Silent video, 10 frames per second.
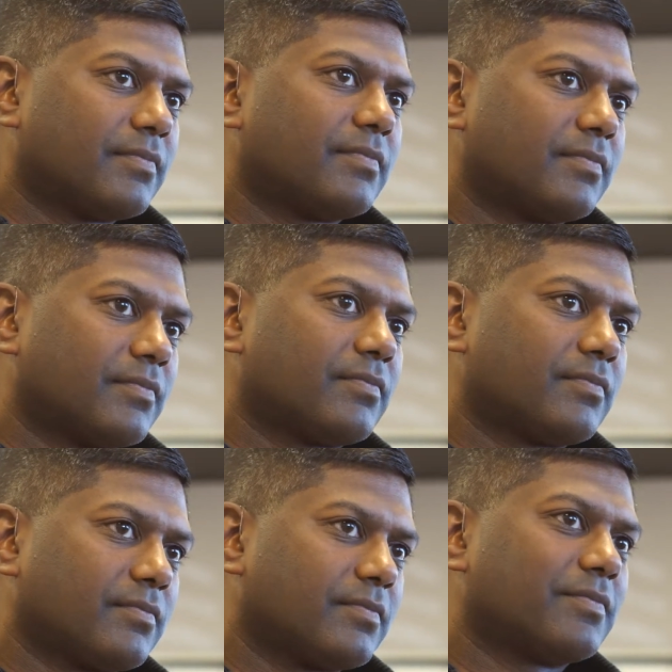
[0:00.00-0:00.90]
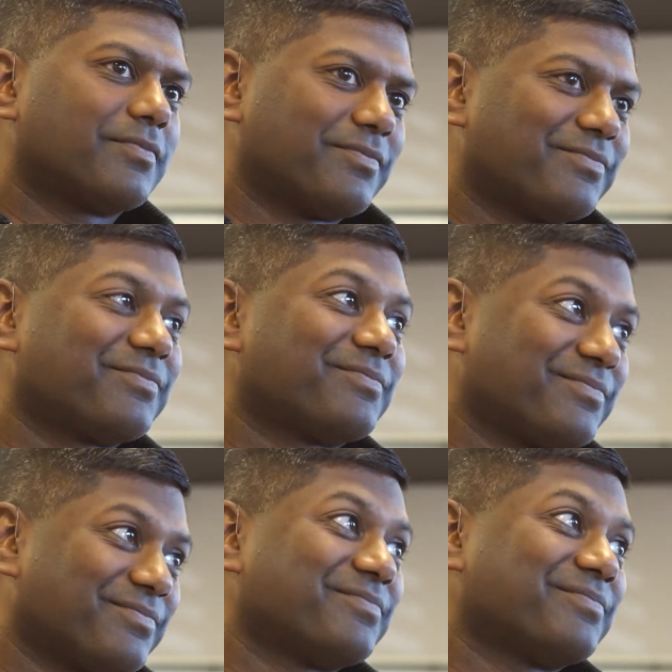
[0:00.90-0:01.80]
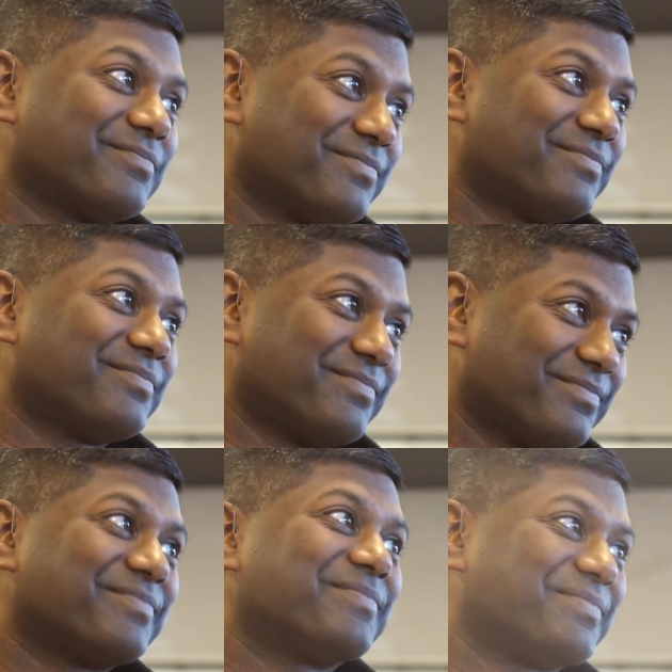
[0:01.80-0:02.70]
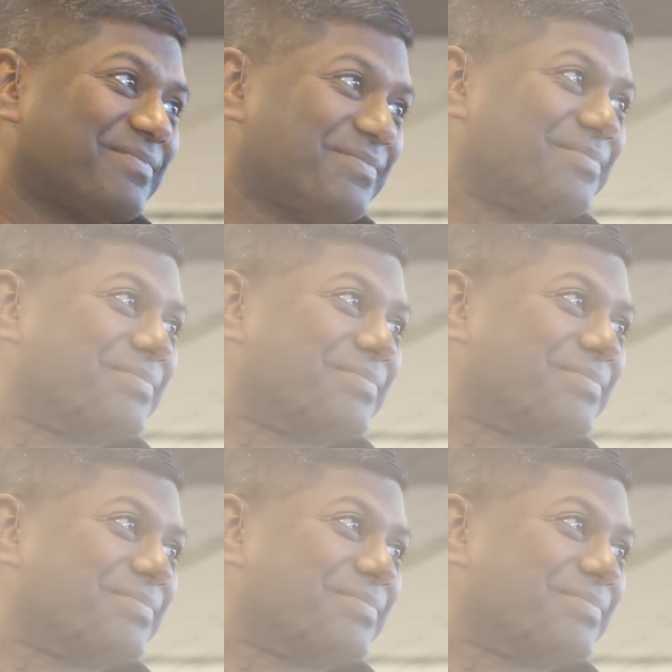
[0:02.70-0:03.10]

The reality is Mark brought a lot of